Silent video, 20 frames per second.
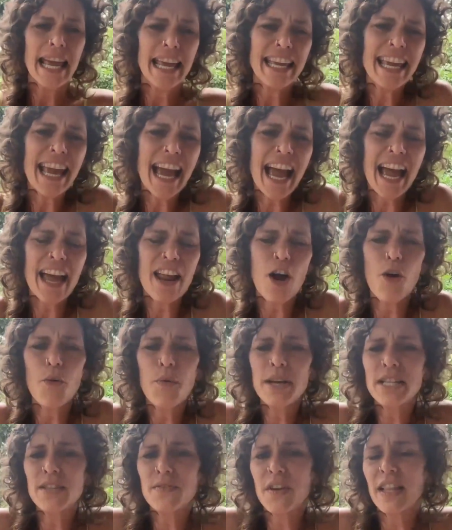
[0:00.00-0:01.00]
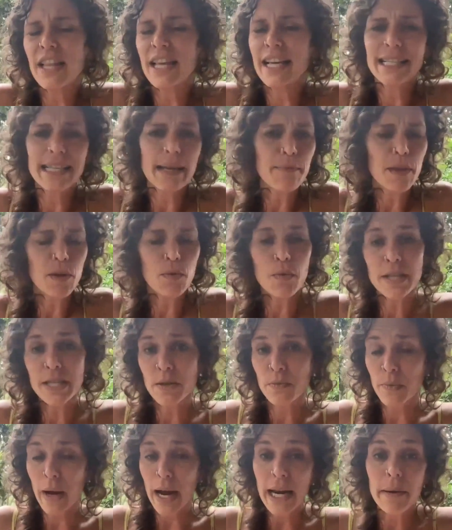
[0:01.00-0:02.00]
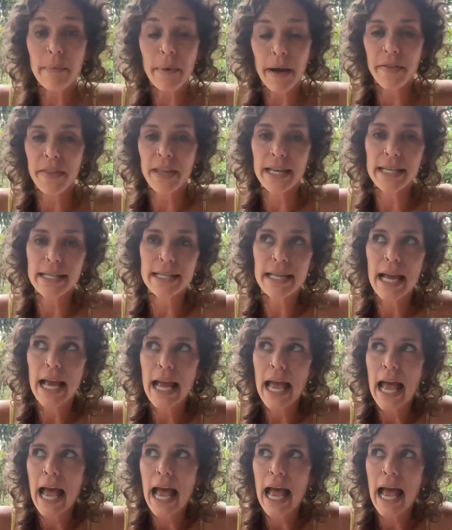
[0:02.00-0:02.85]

Yeah, it always felt like something wasn't right about this.